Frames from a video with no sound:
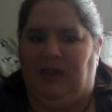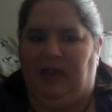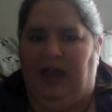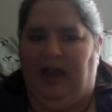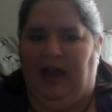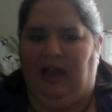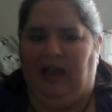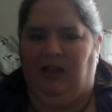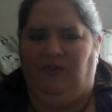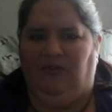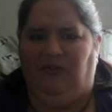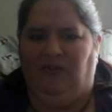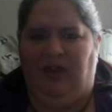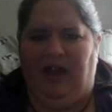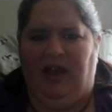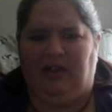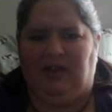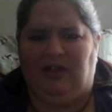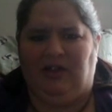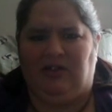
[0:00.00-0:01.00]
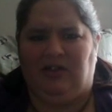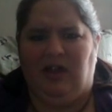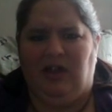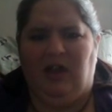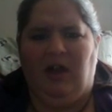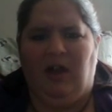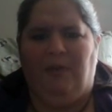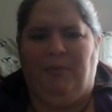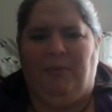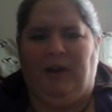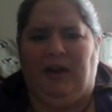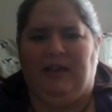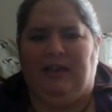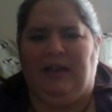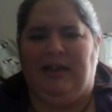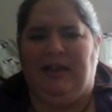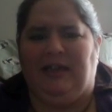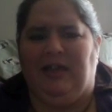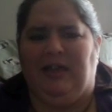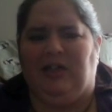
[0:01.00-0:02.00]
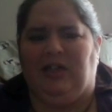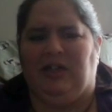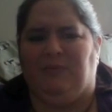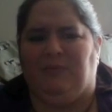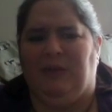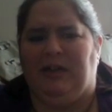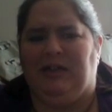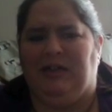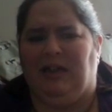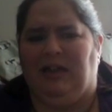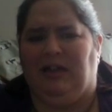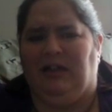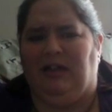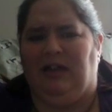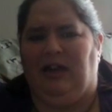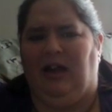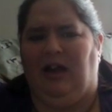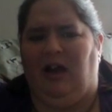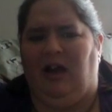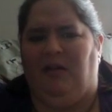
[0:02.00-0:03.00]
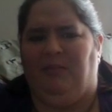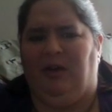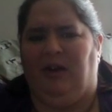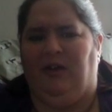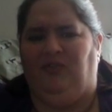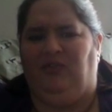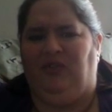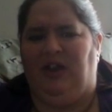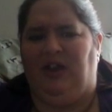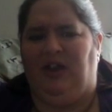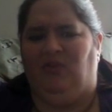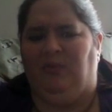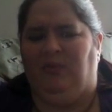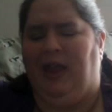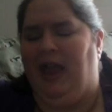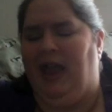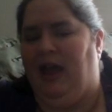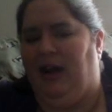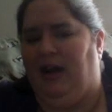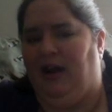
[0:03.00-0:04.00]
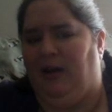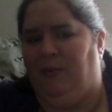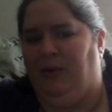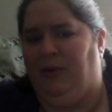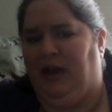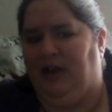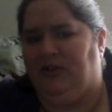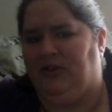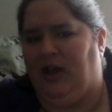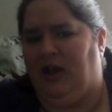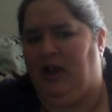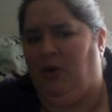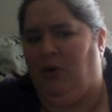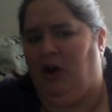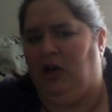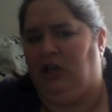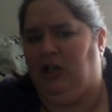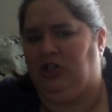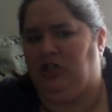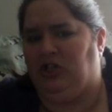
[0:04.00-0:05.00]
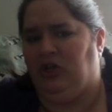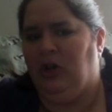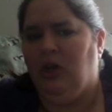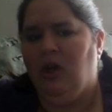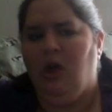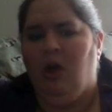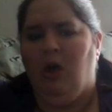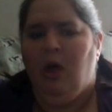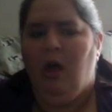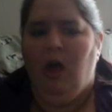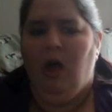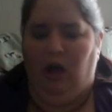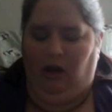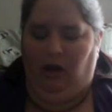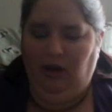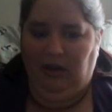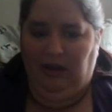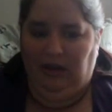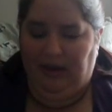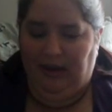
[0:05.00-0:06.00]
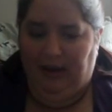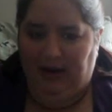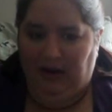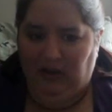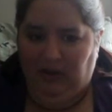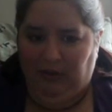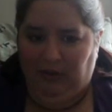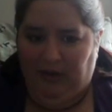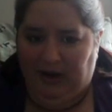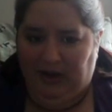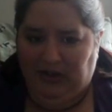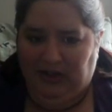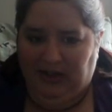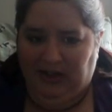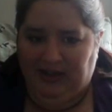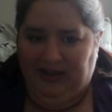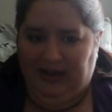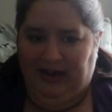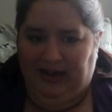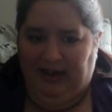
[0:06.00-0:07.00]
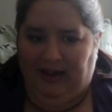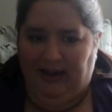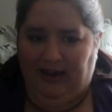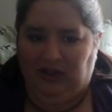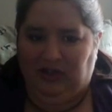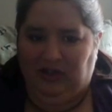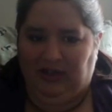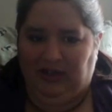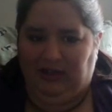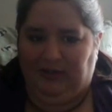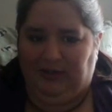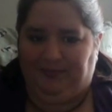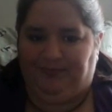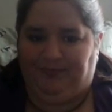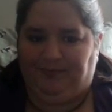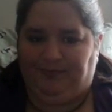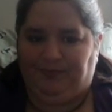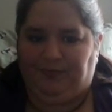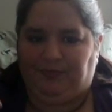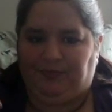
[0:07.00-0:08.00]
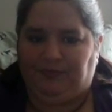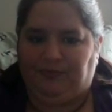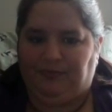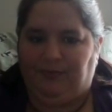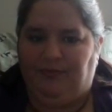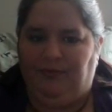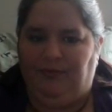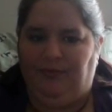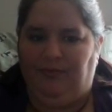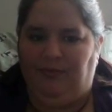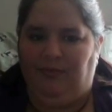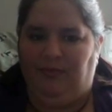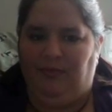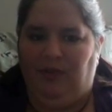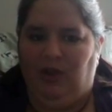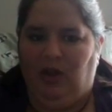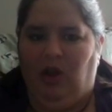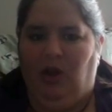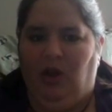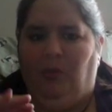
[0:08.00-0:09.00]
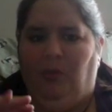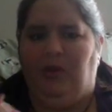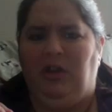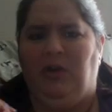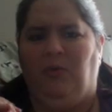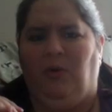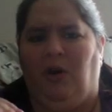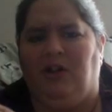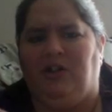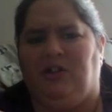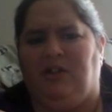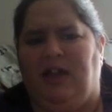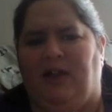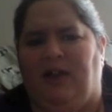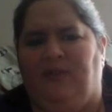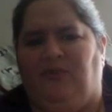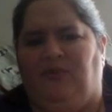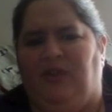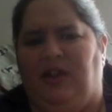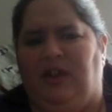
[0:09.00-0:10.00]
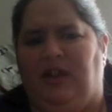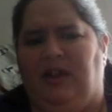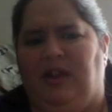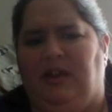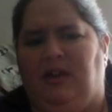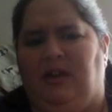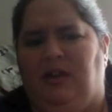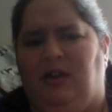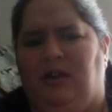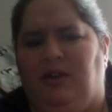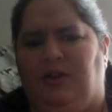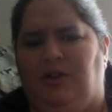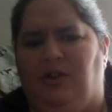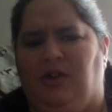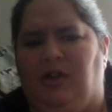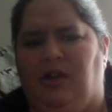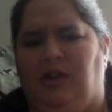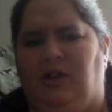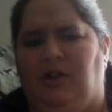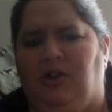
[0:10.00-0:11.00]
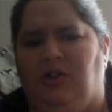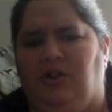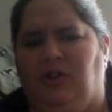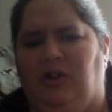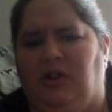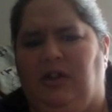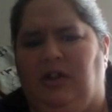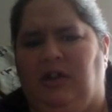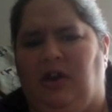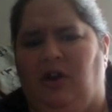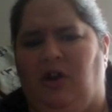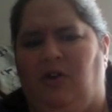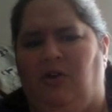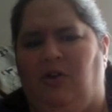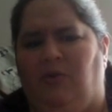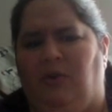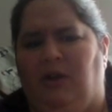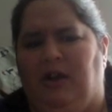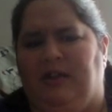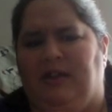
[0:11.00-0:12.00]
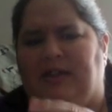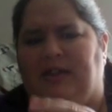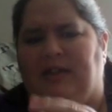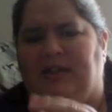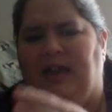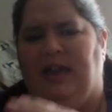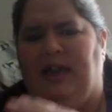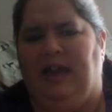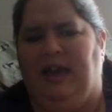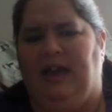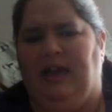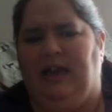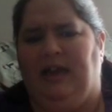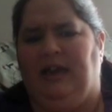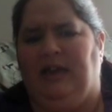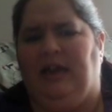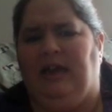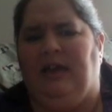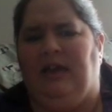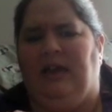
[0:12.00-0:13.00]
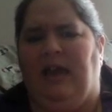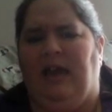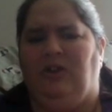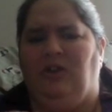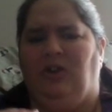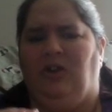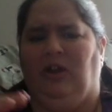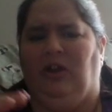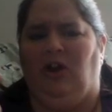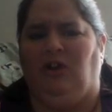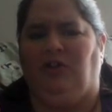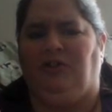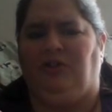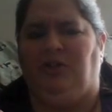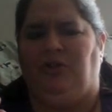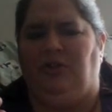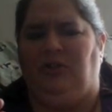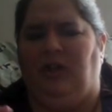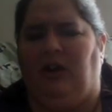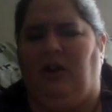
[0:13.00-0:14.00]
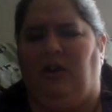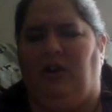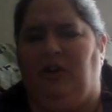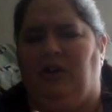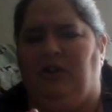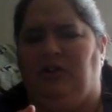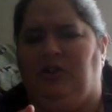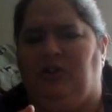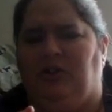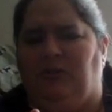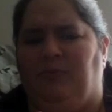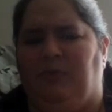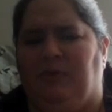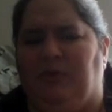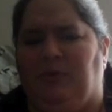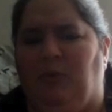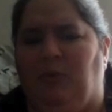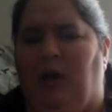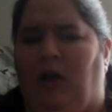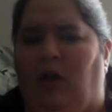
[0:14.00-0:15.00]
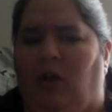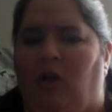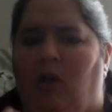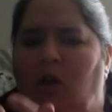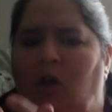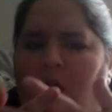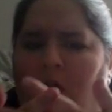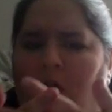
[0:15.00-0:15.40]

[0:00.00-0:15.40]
Halifax, but it's just basically a feed Canada because I watch Young and the Restless, and I like to, when you watch that feed, you can usually go a day ahead, and you can also do that on YouTube as well.